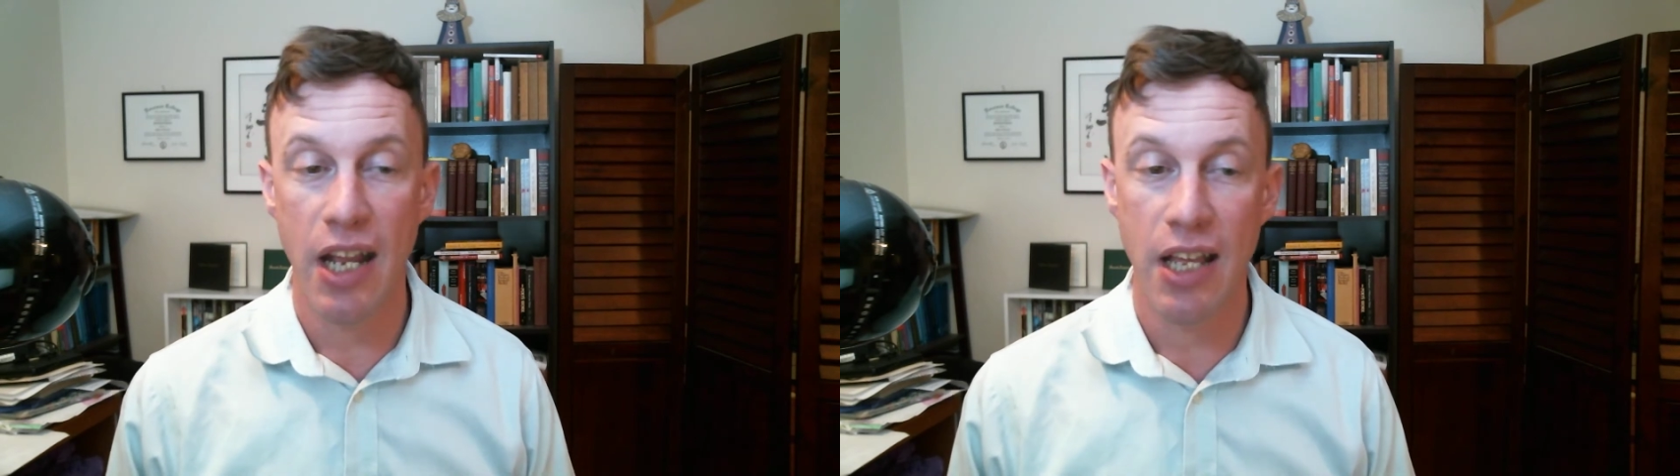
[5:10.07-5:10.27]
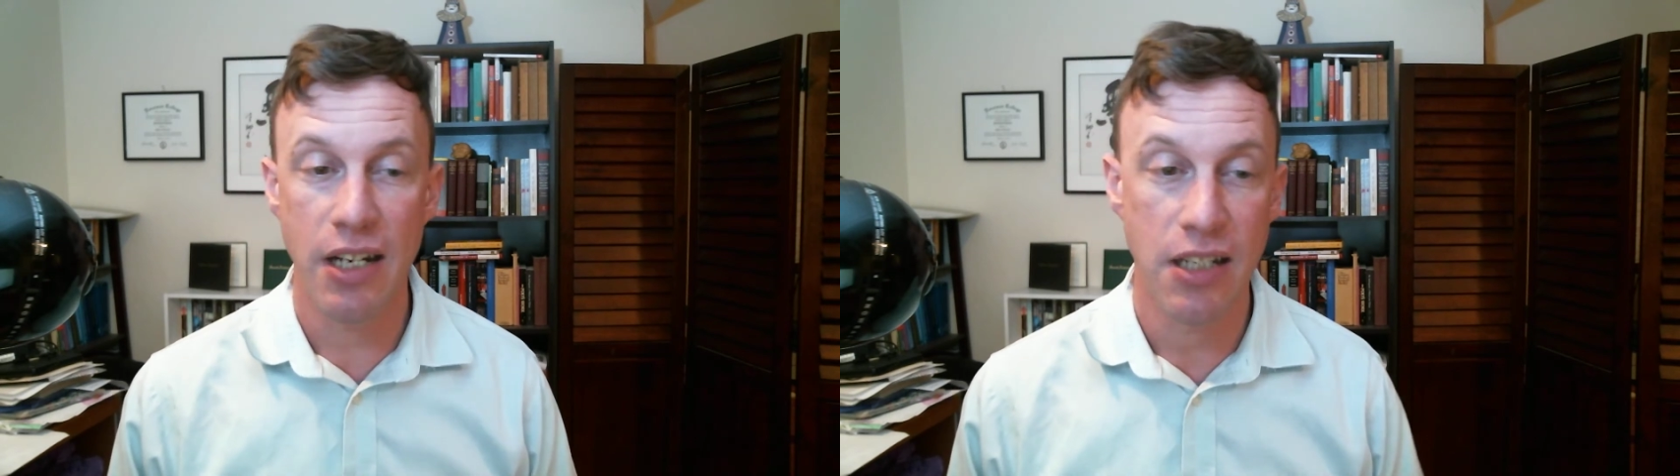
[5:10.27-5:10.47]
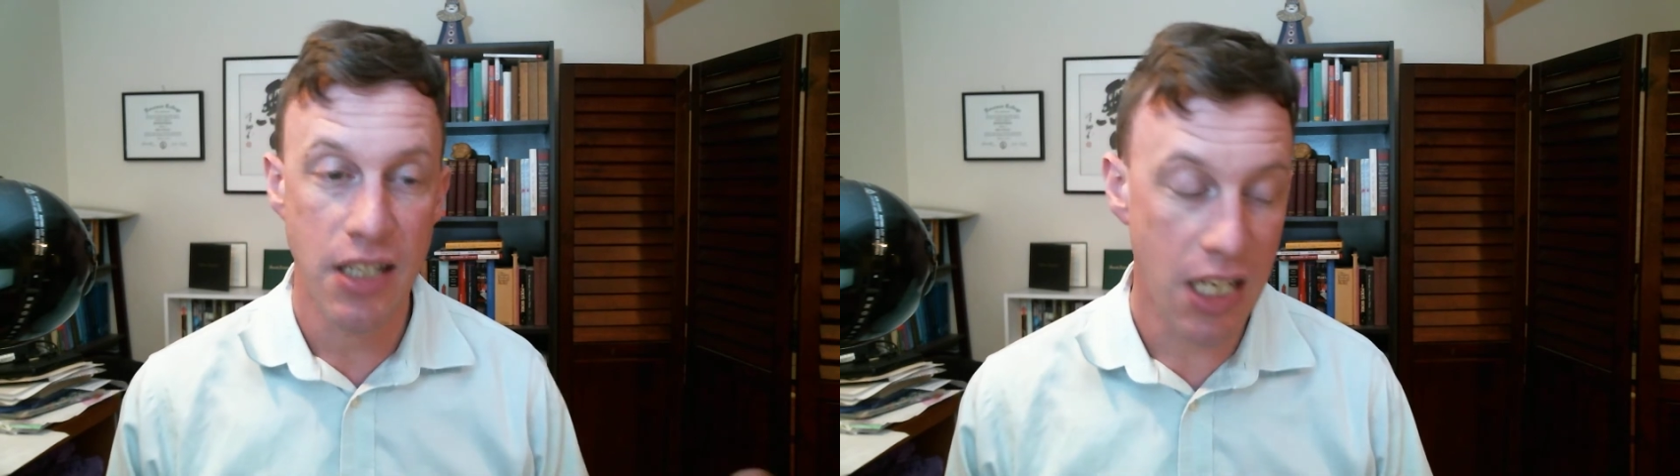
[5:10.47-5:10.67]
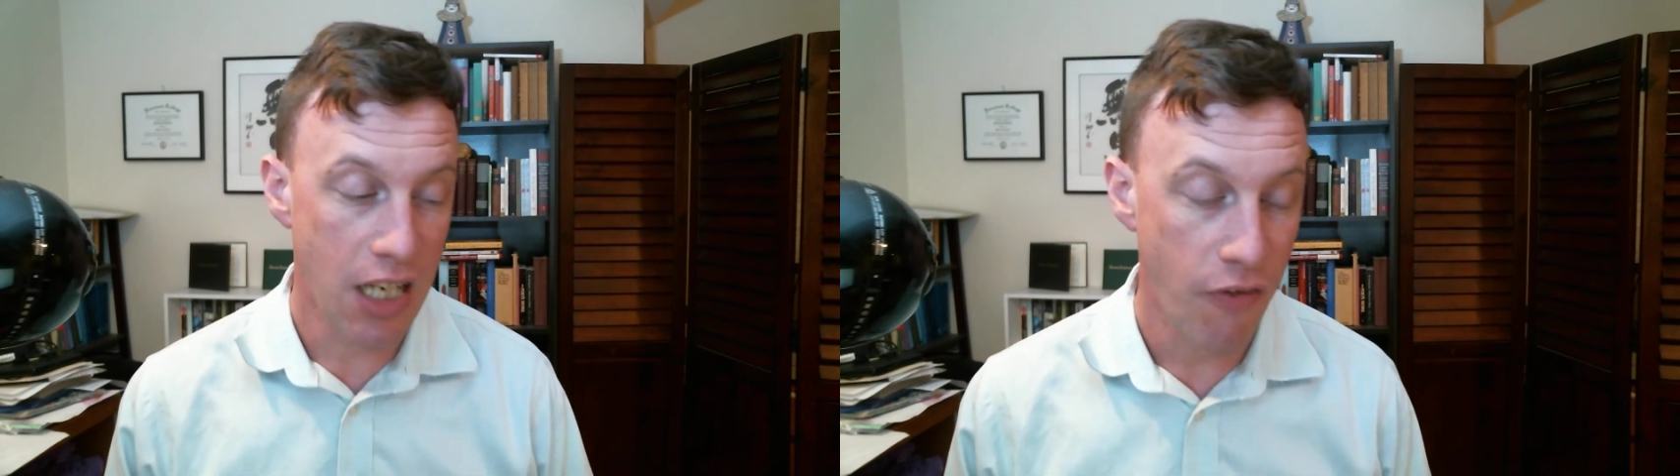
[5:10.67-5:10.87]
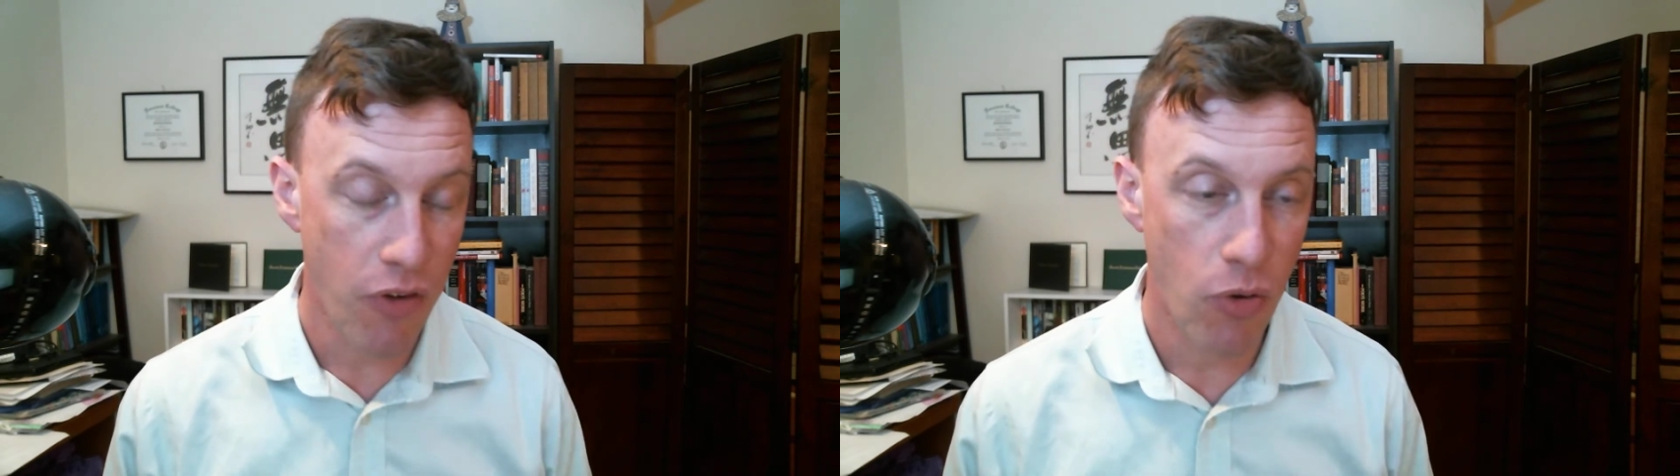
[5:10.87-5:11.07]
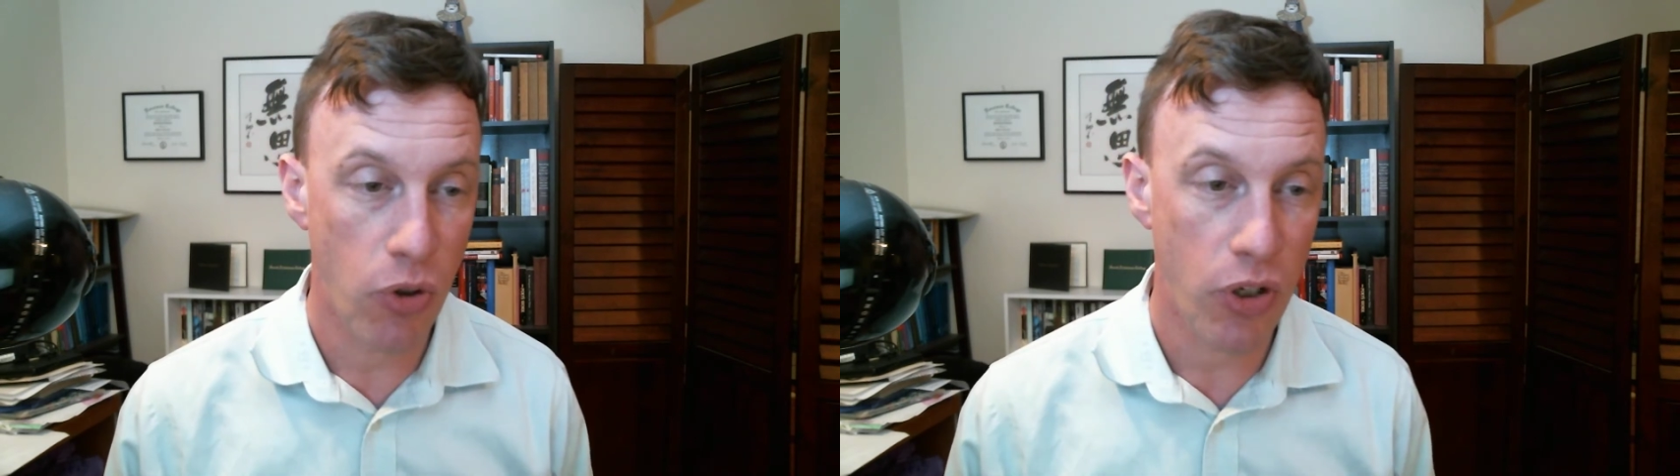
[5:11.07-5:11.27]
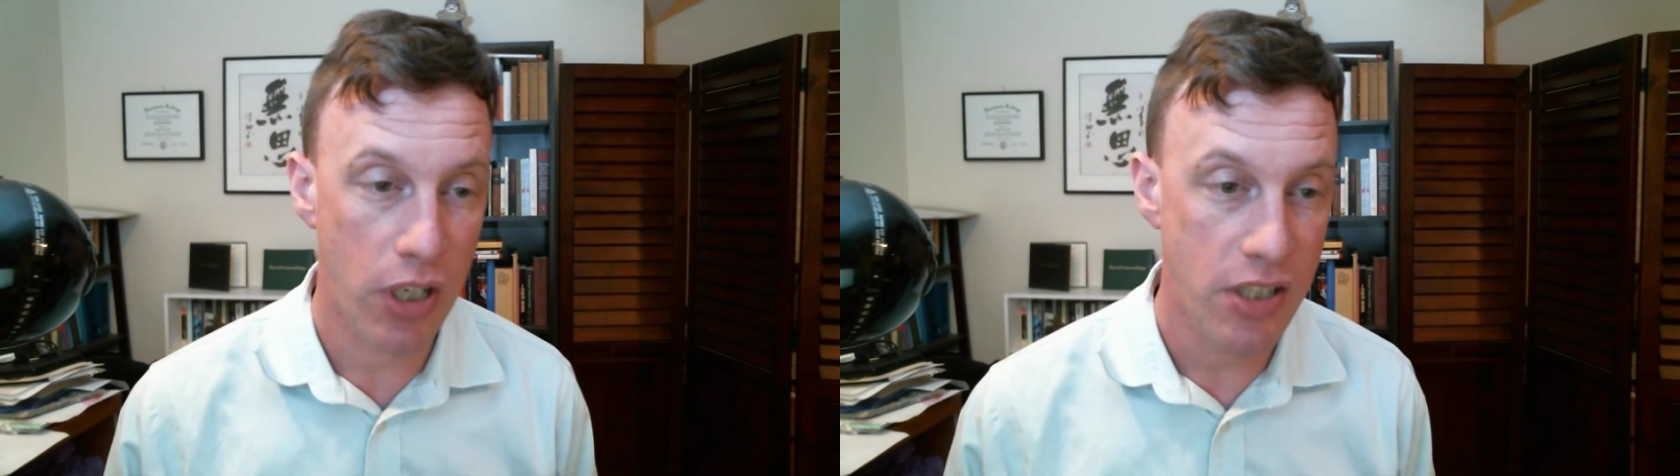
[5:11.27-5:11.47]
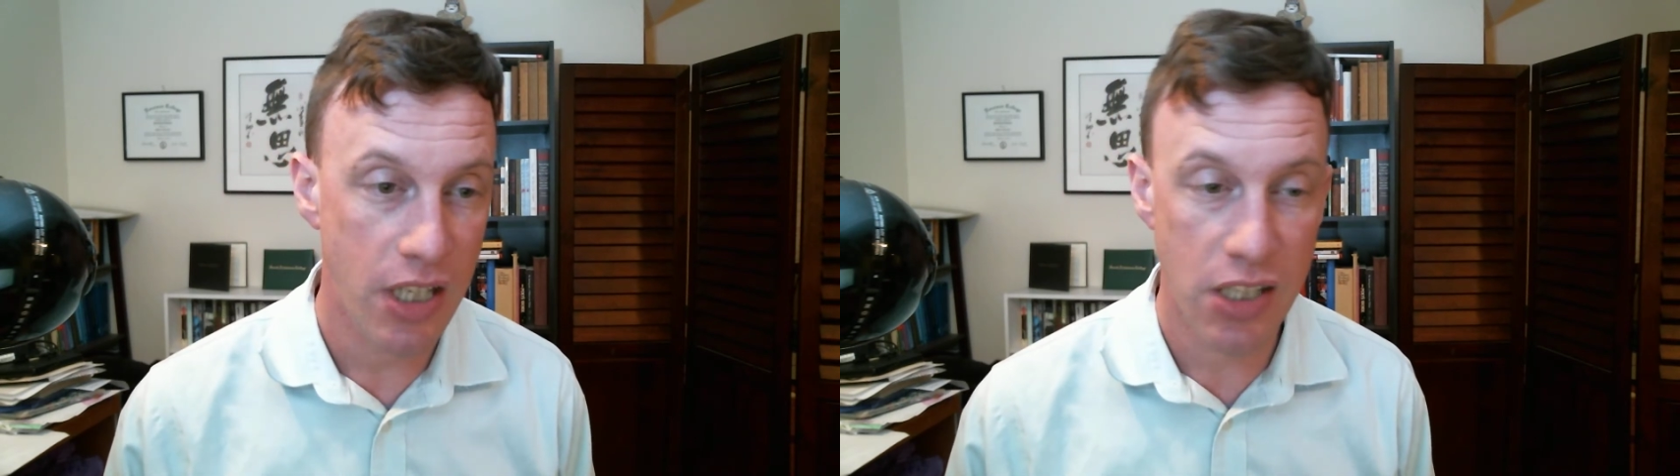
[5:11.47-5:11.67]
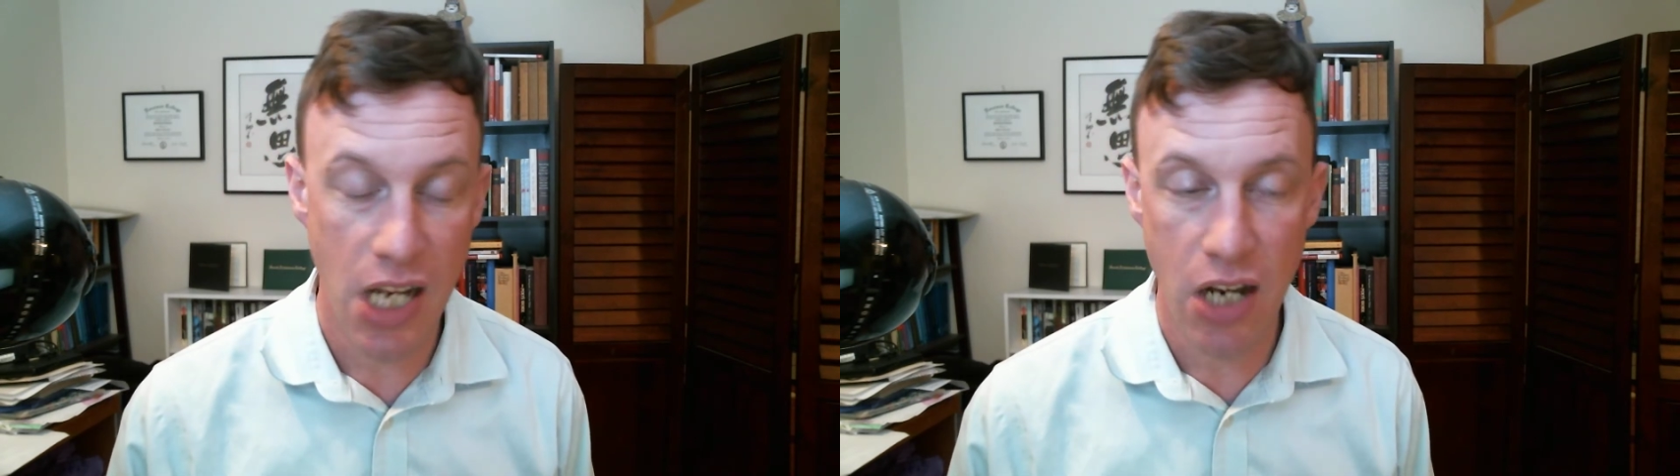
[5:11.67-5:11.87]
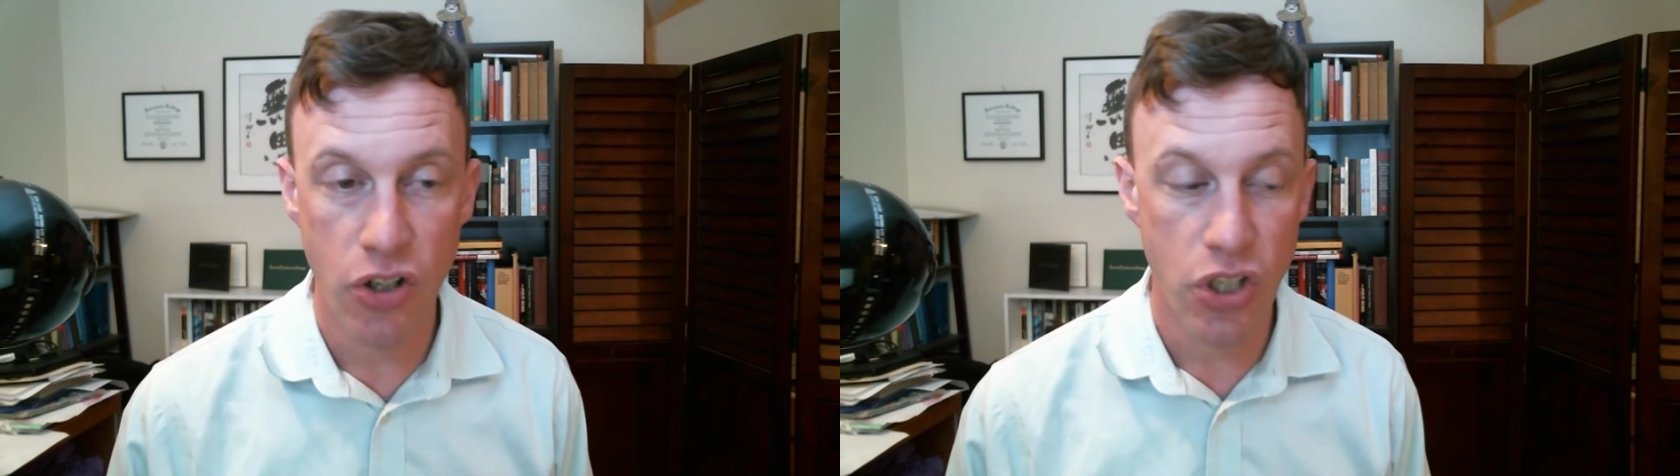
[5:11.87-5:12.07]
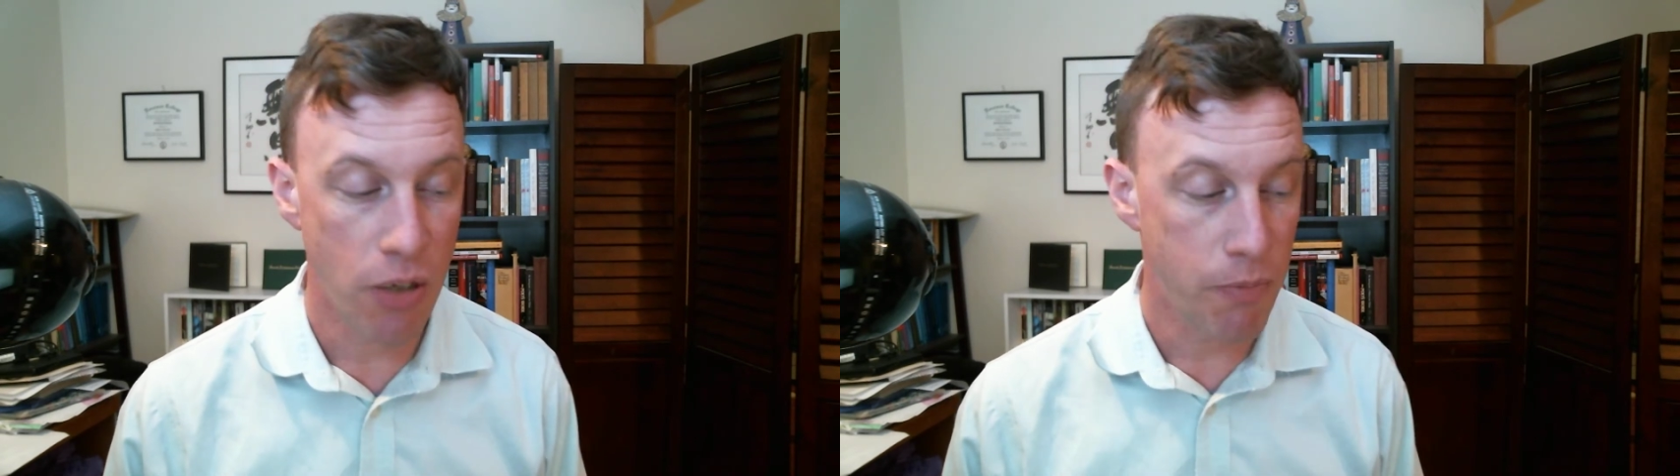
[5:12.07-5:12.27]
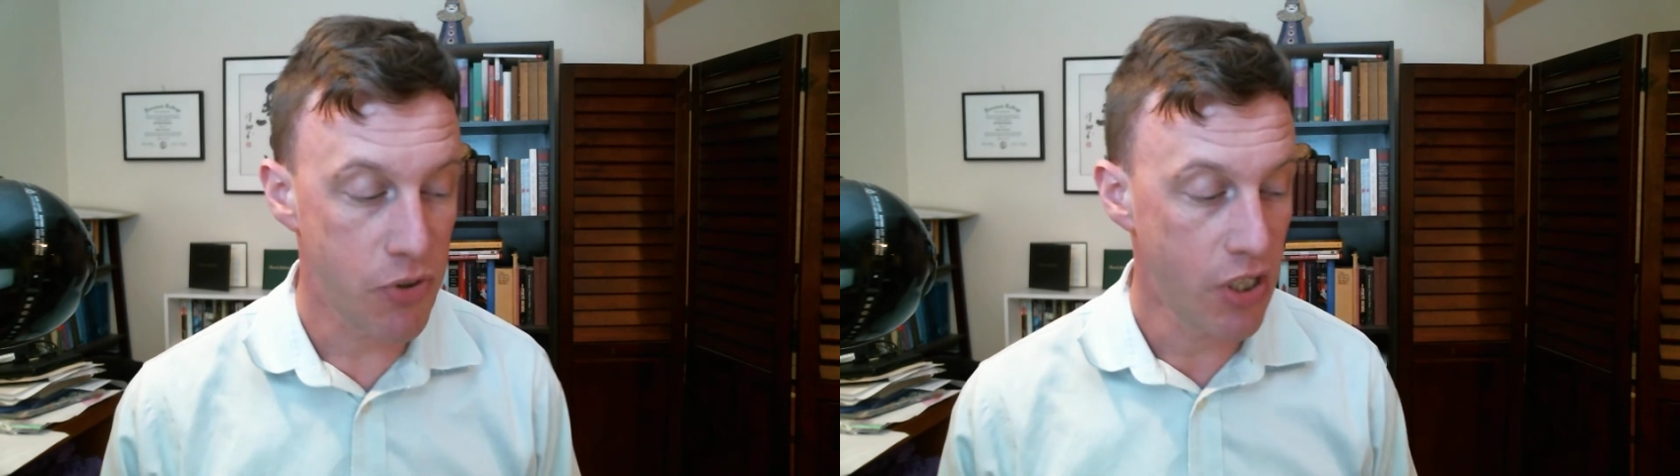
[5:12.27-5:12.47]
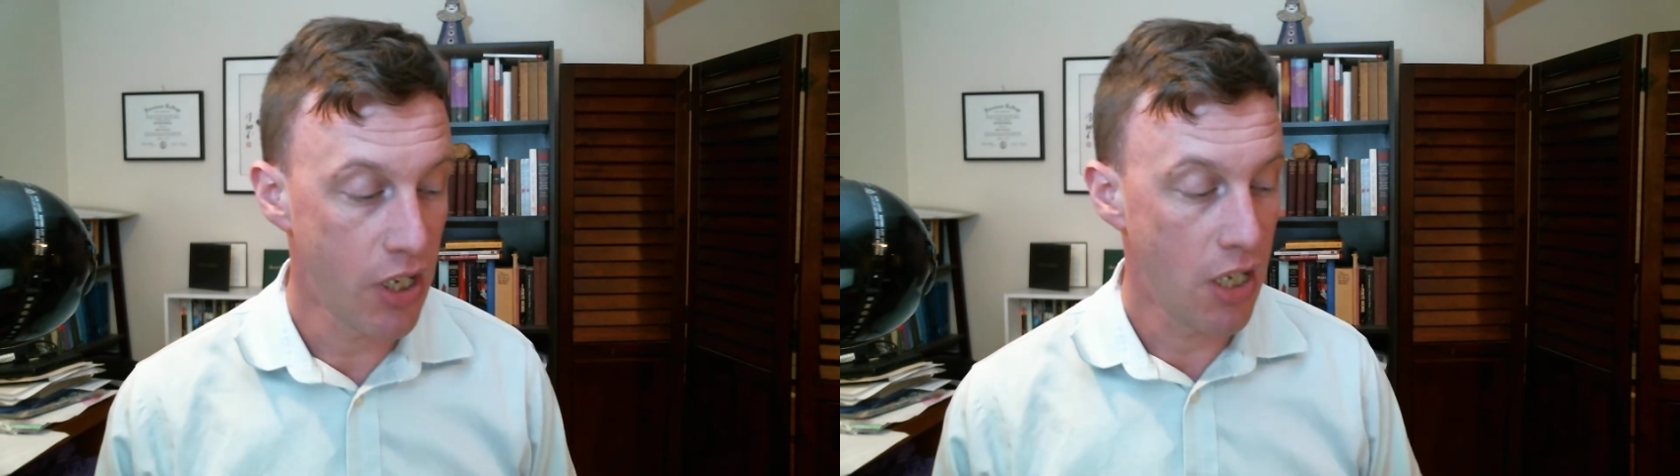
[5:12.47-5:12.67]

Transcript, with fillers: And indeed, if you look at dictatorships,